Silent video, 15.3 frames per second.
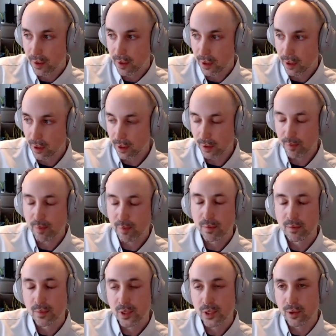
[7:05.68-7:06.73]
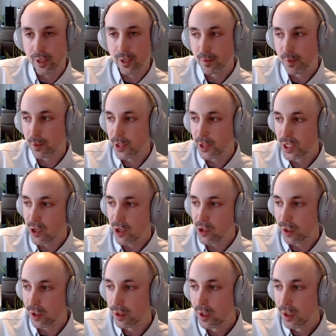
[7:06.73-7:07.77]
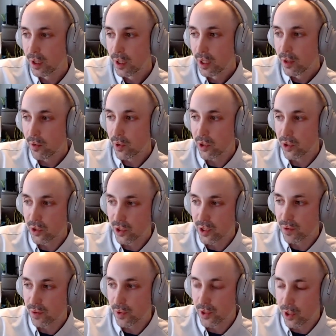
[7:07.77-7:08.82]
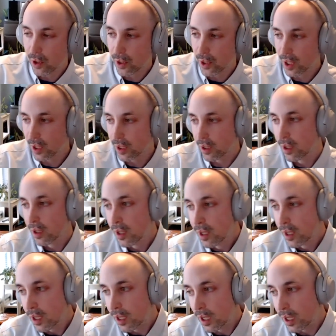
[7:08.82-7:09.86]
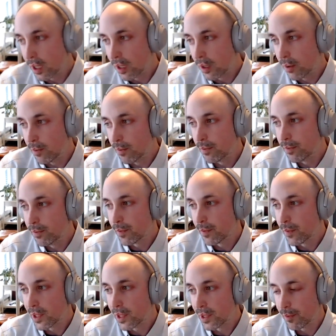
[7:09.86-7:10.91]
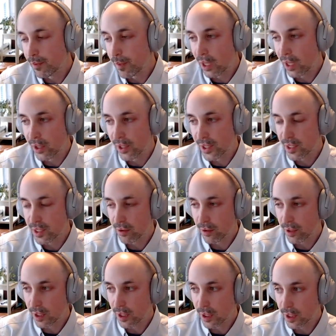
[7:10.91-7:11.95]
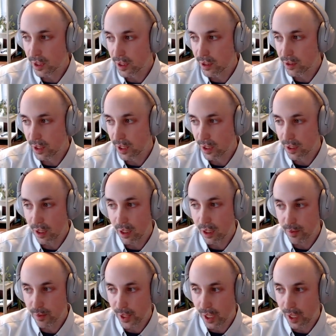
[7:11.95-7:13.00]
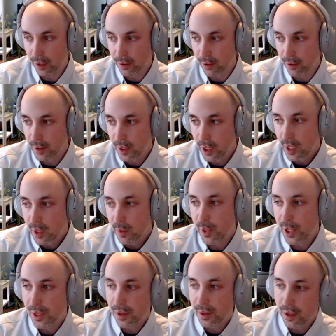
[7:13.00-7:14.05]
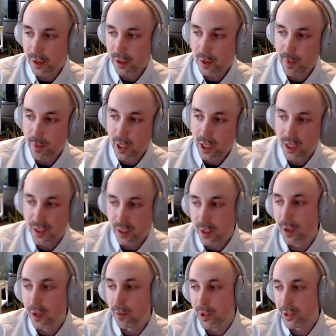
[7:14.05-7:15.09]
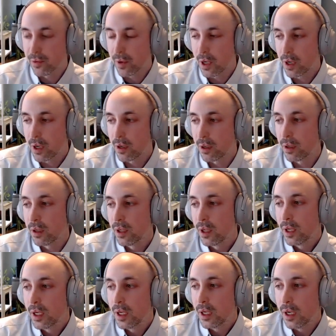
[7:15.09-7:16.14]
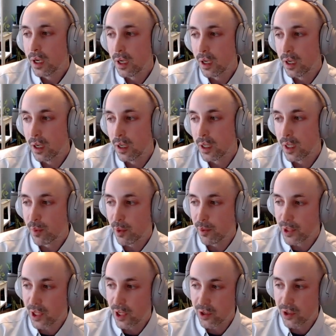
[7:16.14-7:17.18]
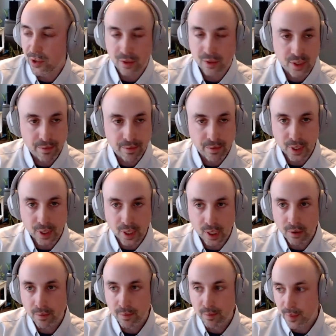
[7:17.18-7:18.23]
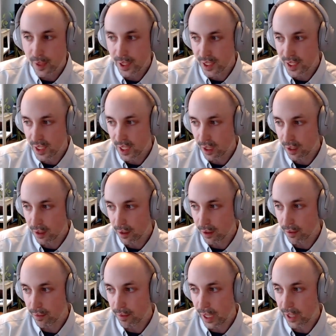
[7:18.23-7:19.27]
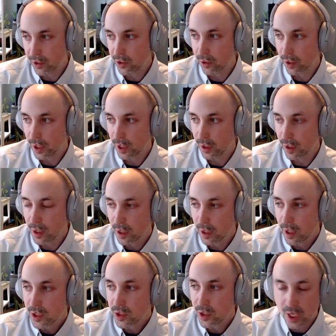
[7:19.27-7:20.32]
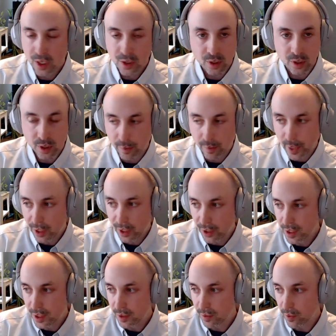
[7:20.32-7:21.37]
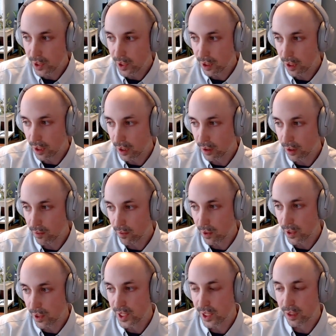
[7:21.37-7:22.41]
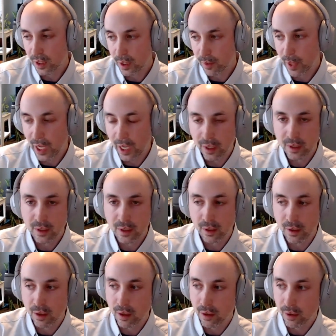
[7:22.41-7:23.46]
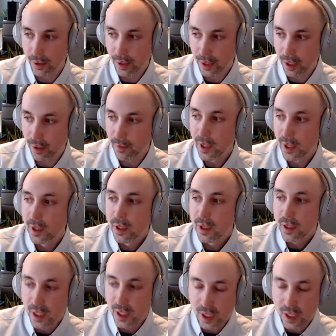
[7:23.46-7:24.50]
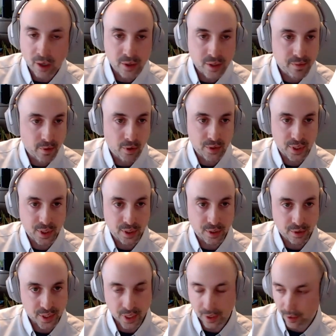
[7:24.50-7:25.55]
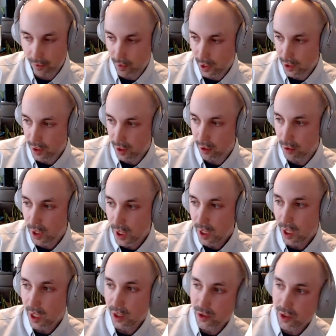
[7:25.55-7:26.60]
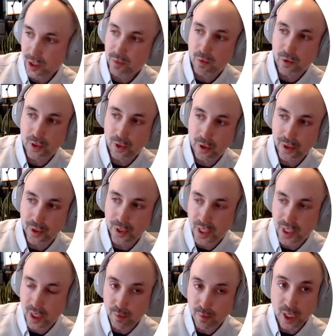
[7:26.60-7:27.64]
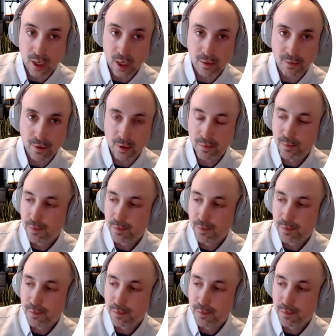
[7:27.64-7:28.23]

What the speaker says: or sorry, implementation, which is just returning the balance to the acknowledgement actor. But the deposit and withdrawal implementations are different now. Instead of actually changing the balance, we're signaling back to the caller that the account's frozen, there's nothing we can do, and just return the same behavior.